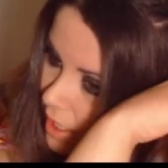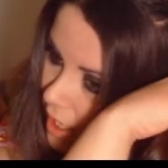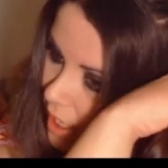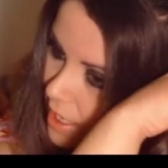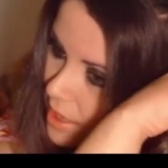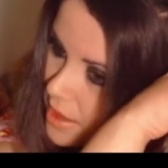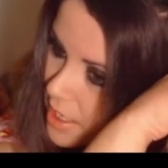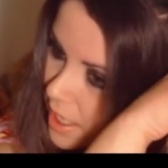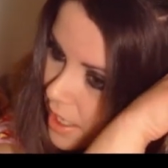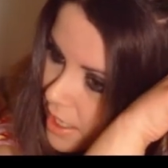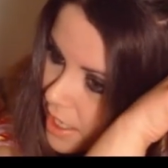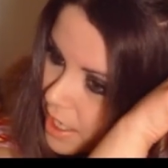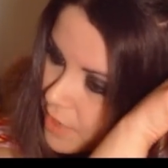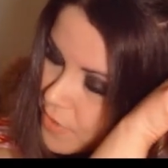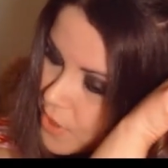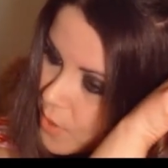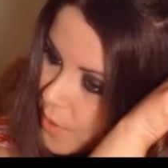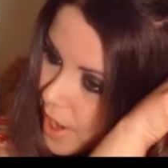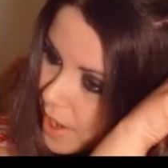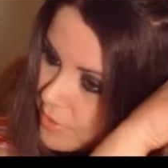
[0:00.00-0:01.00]
And then
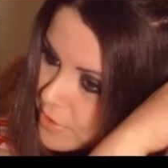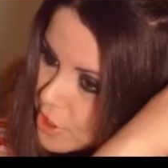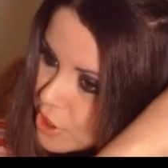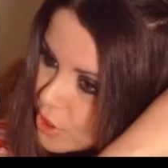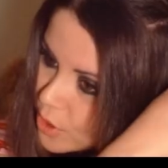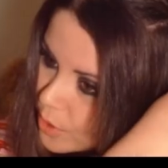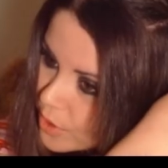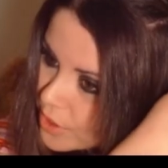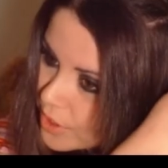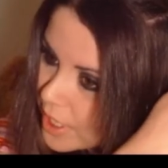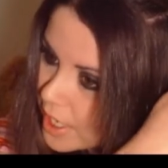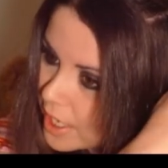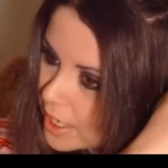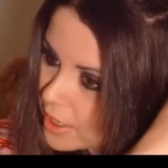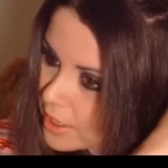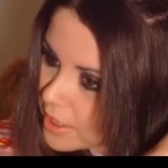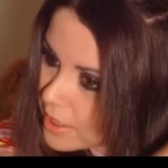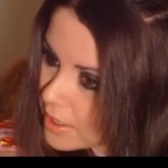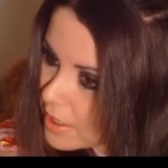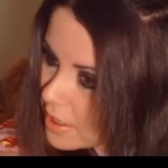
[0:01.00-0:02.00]
if you have shorter
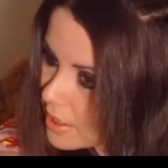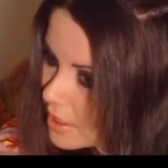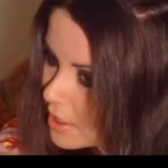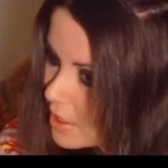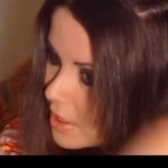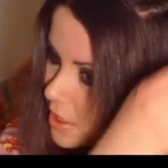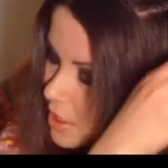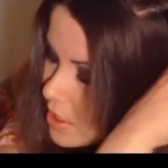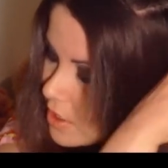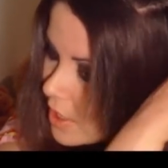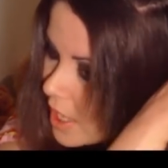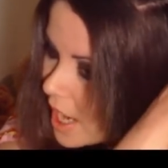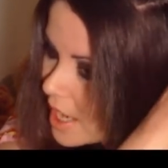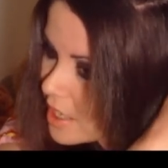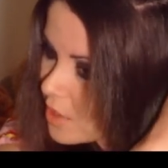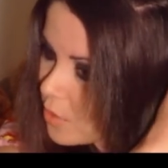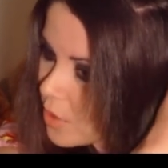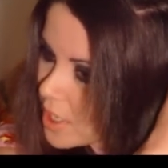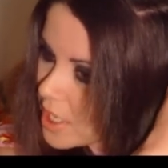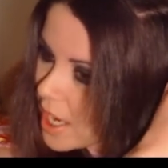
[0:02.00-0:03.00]
hair, you kind
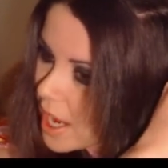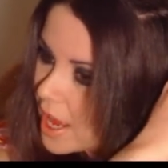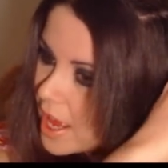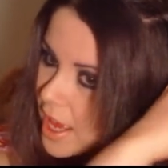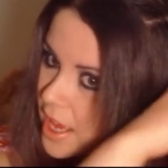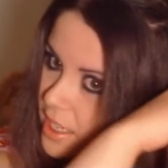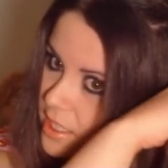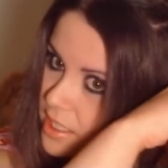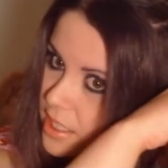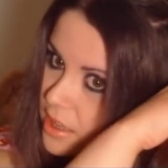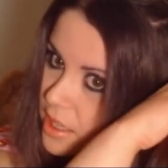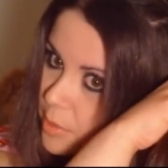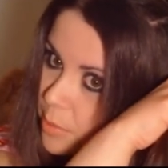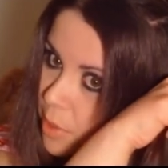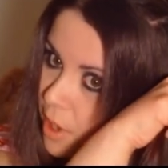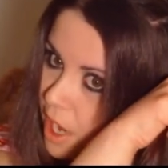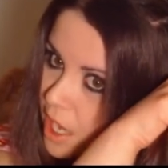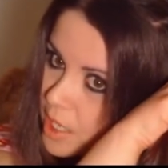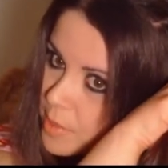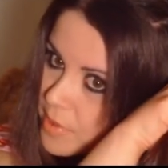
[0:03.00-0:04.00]
of want to end the
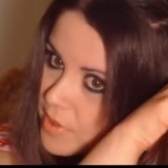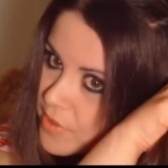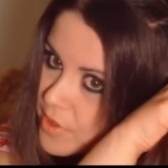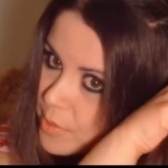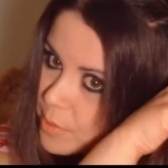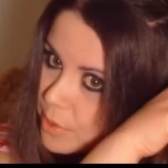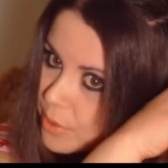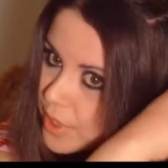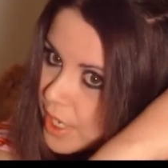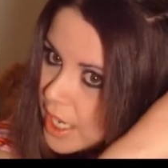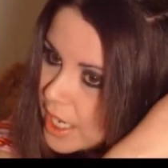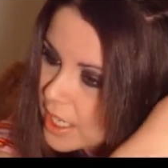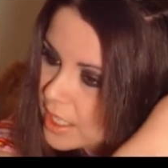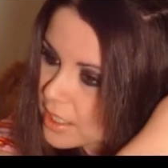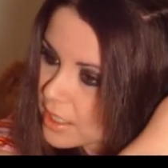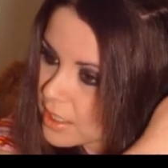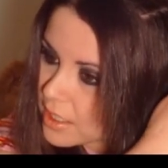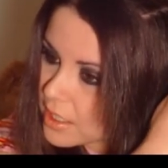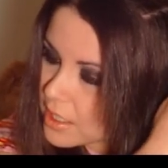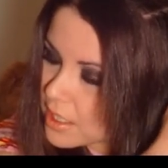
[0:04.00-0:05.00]
bottom of the braid
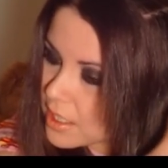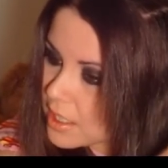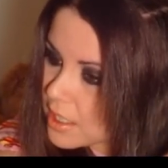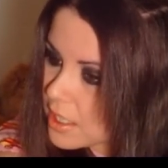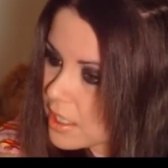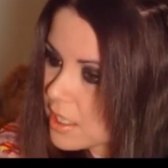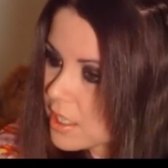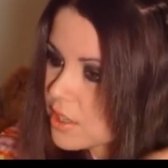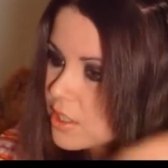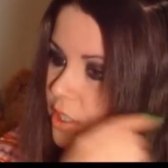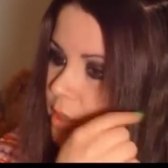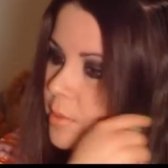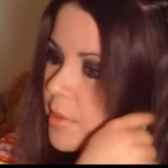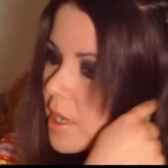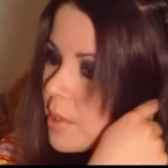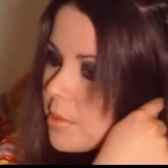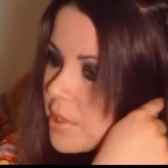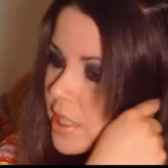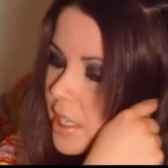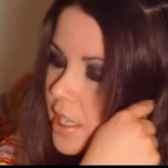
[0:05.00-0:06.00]
either
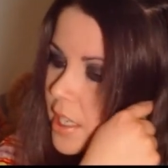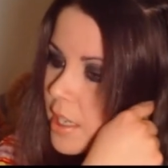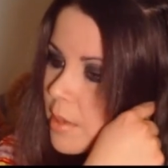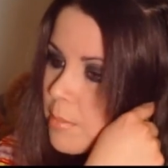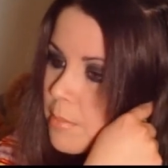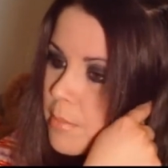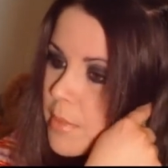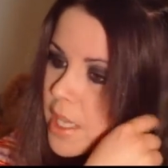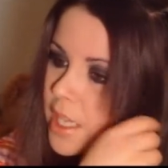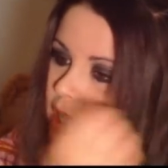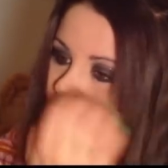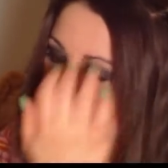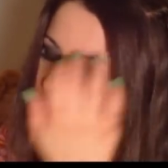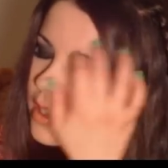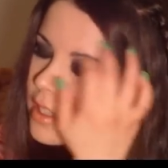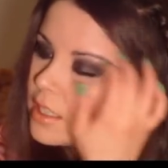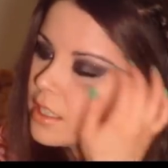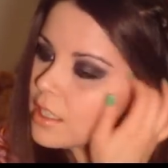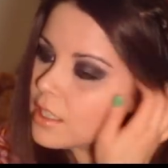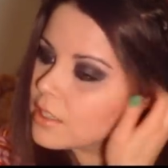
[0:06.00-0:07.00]
maybe like mid
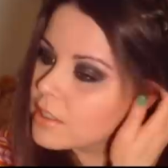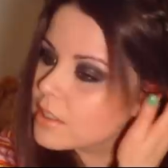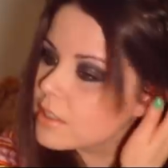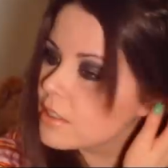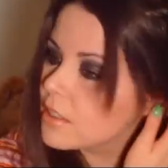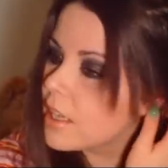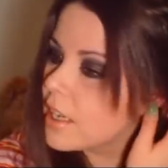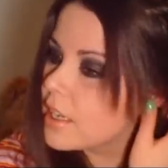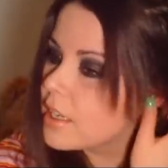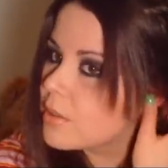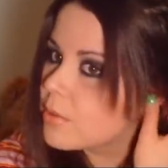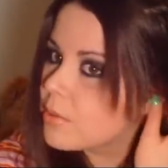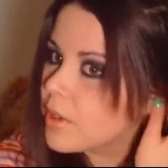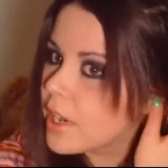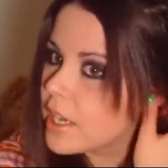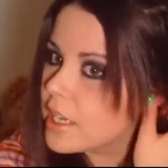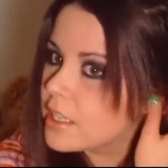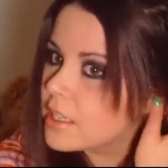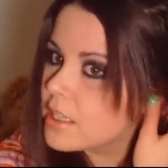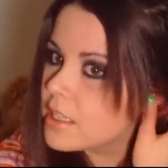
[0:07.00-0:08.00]
ear, like
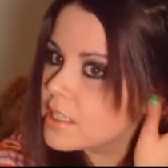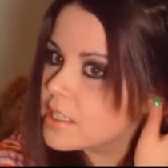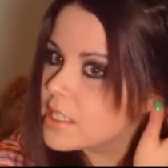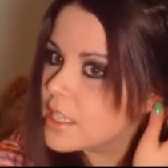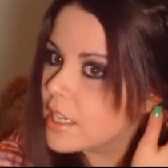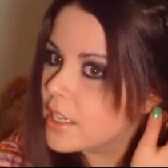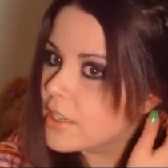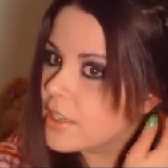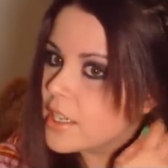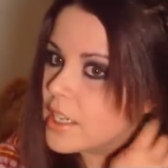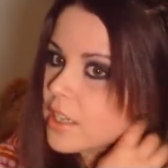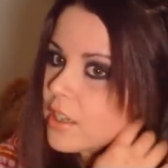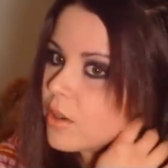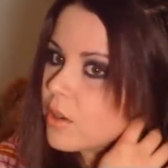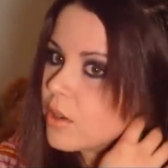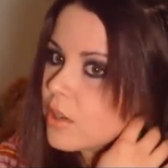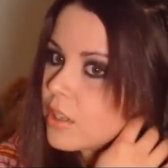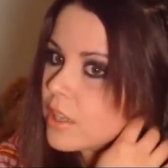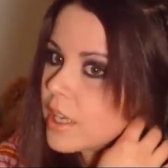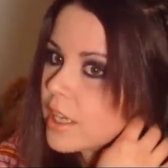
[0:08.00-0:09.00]
right in this area,
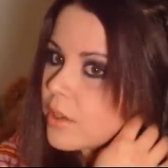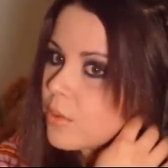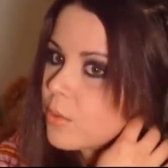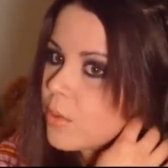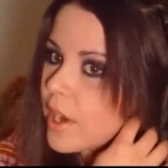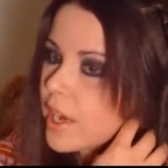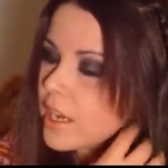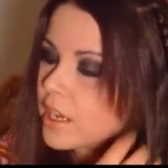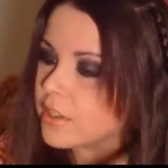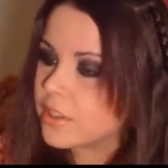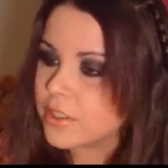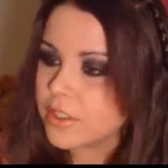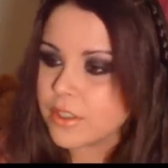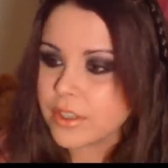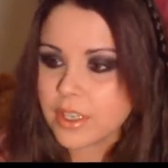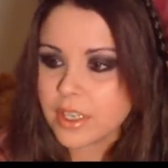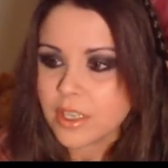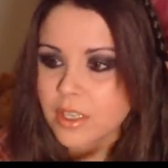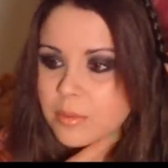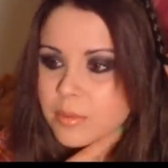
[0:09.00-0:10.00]
or like right under your
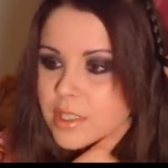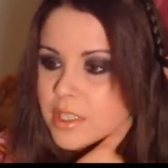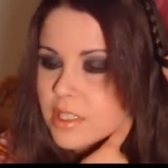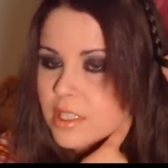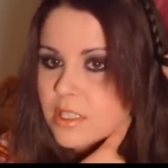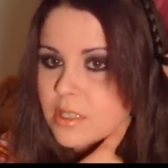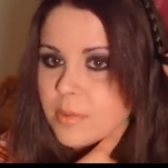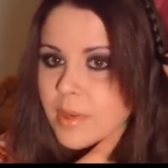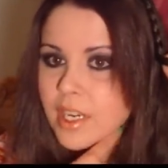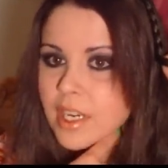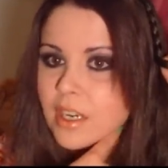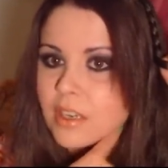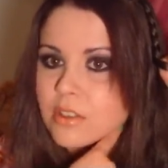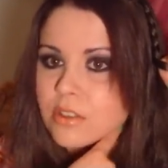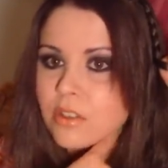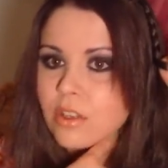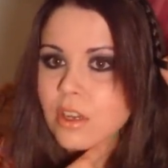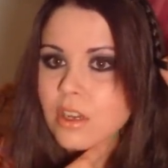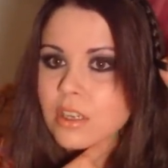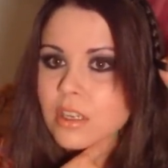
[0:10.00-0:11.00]
ear. But since my hair is
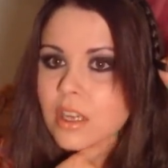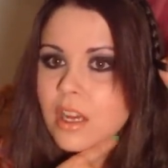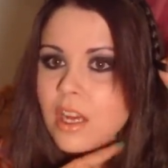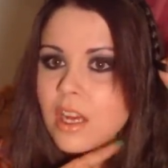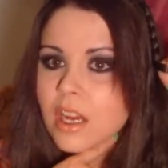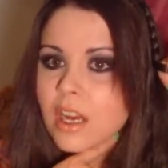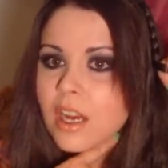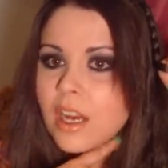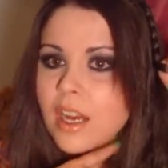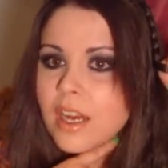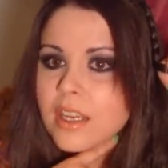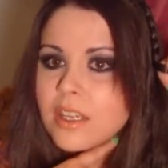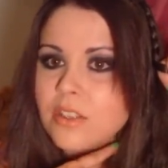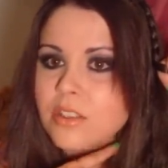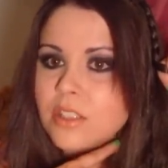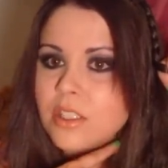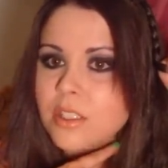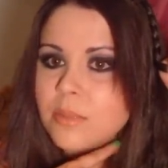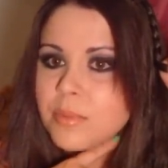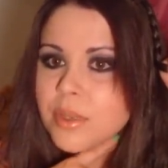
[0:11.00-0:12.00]
long, I
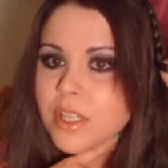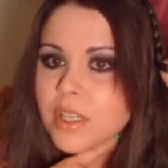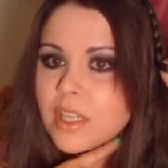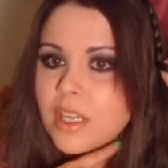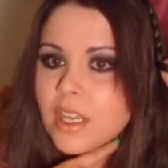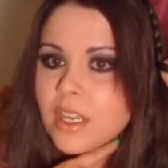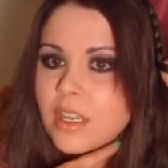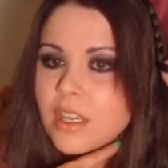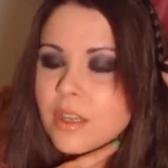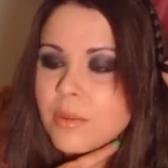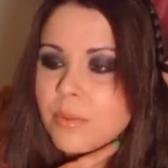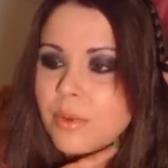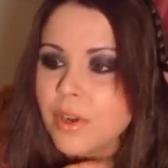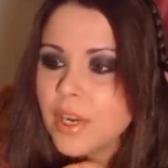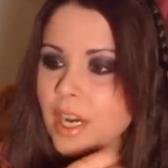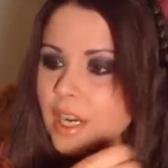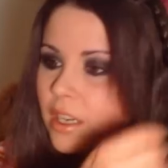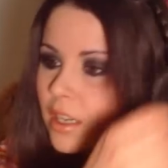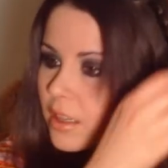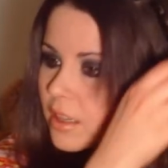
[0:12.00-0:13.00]
usually put the end of the
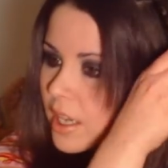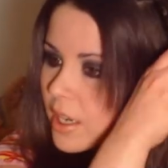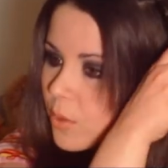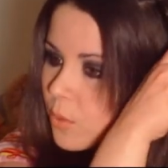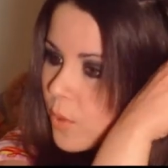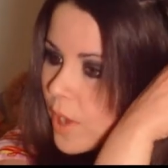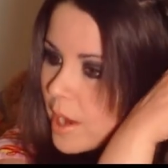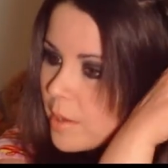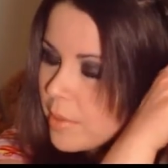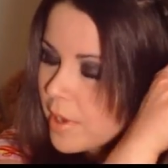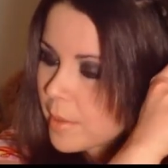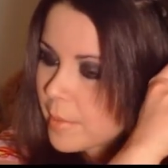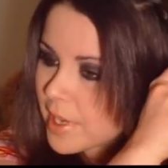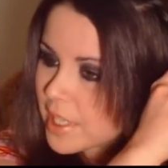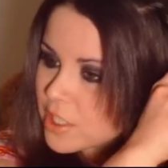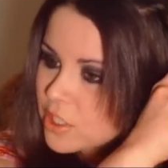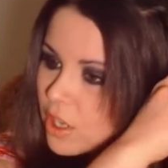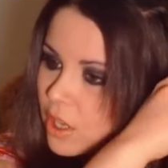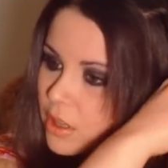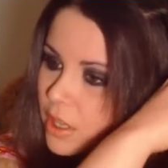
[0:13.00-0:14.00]
braid like right by my
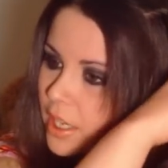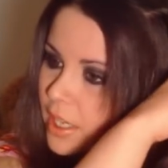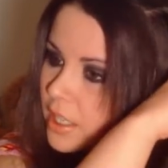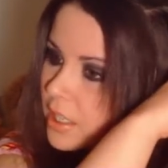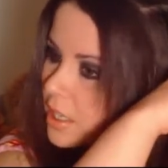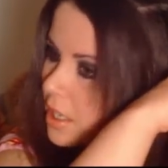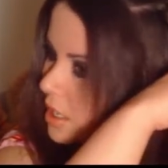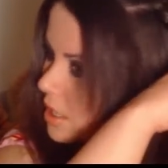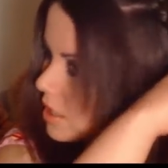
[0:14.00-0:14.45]
jawline.